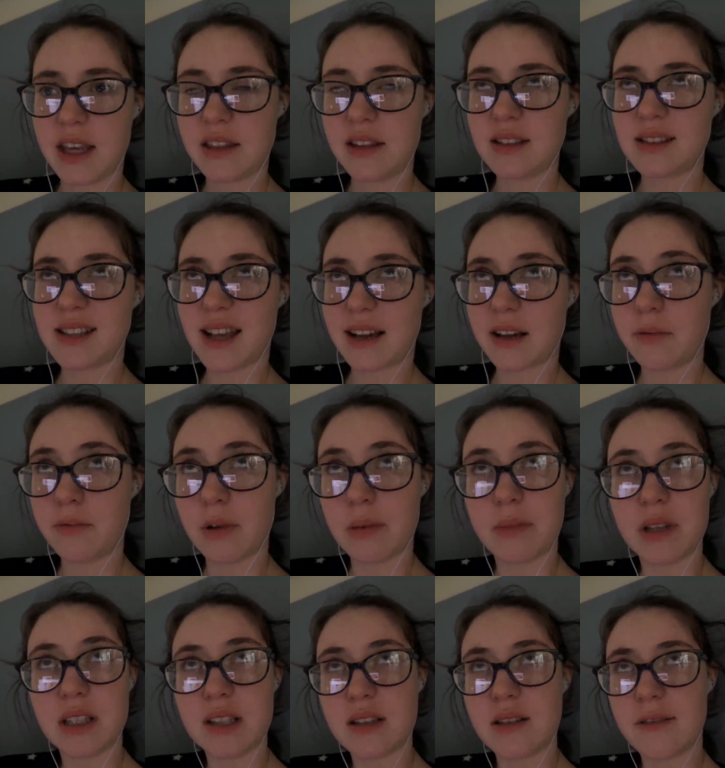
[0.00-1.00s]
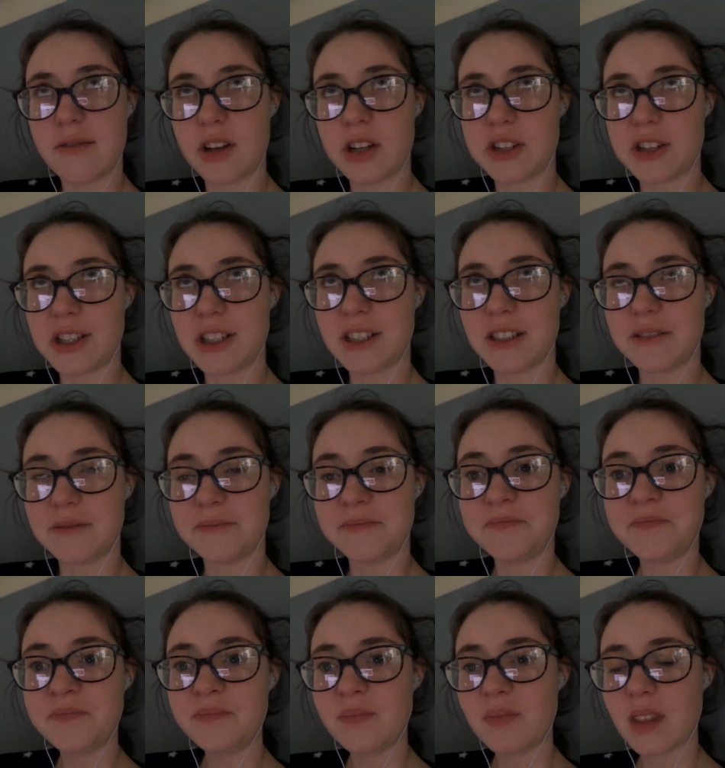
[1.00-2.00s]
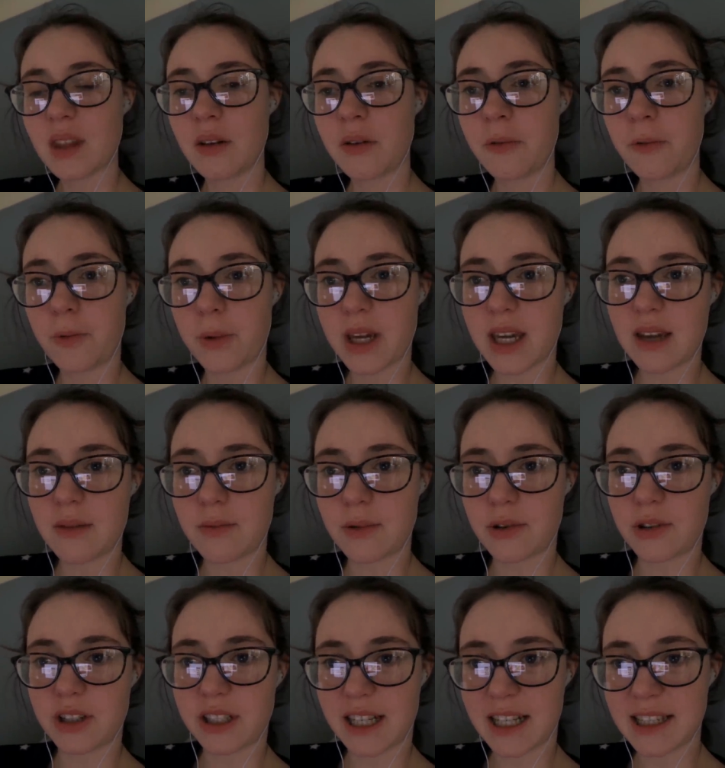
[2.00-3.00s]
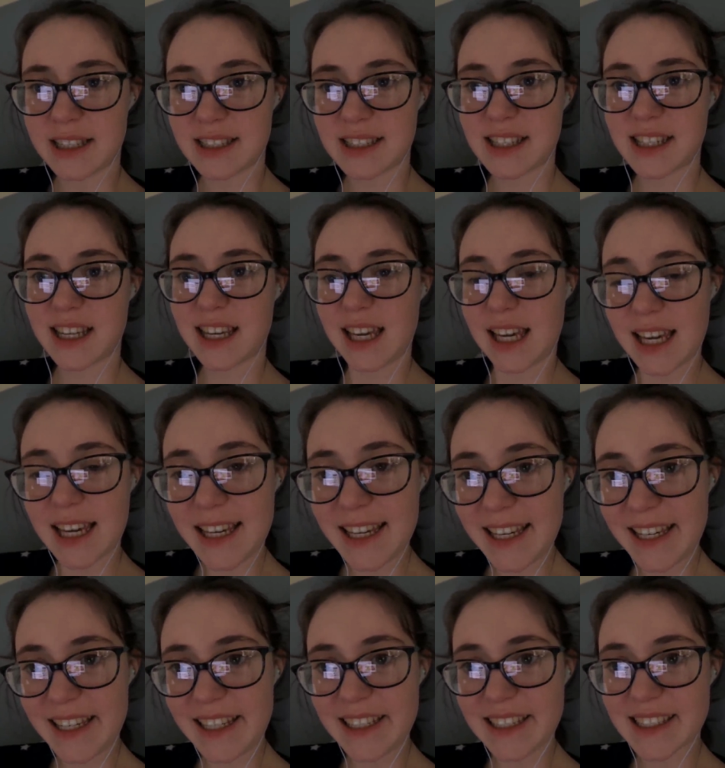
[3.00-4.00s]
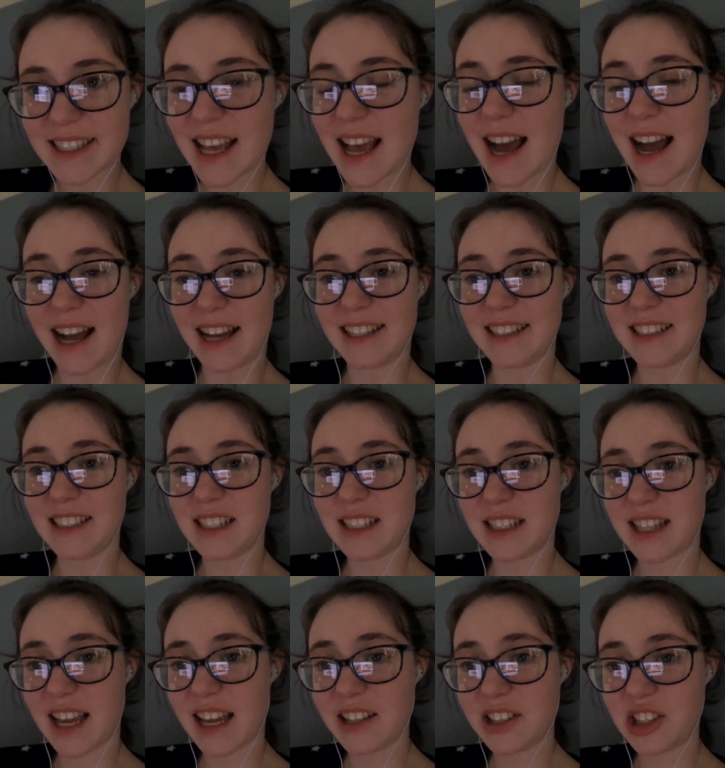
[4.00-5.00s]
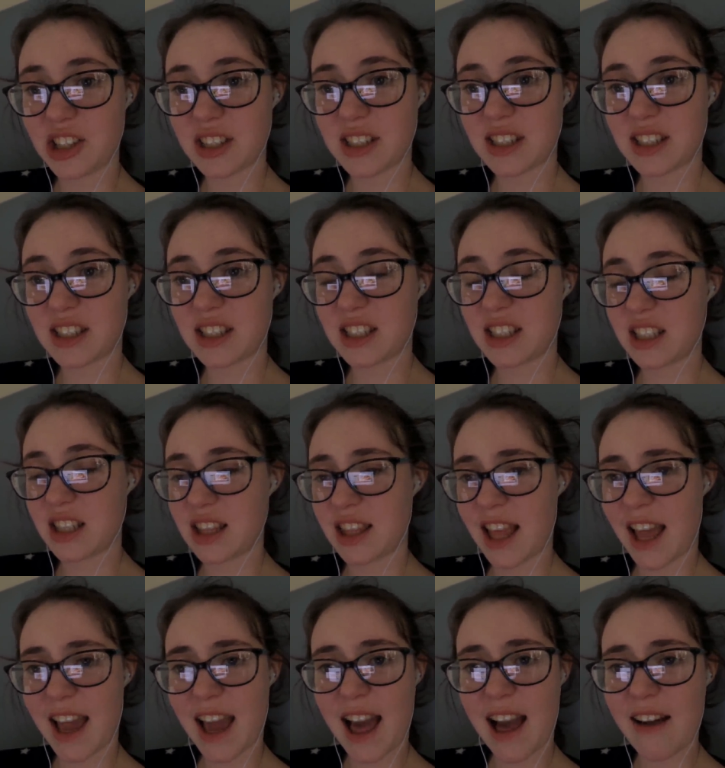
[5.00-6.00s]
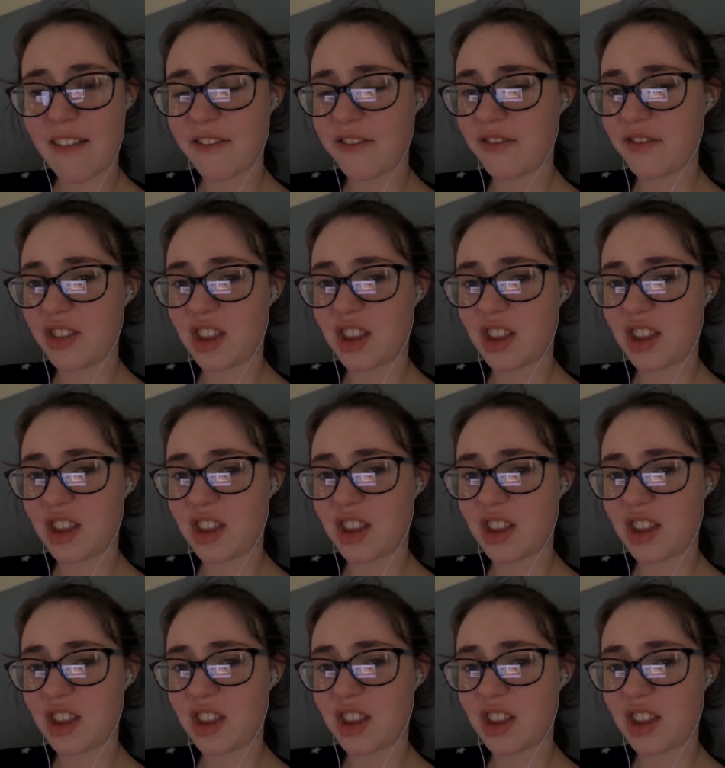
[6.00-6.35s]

in the second women's division, we were against Caius, and they just they have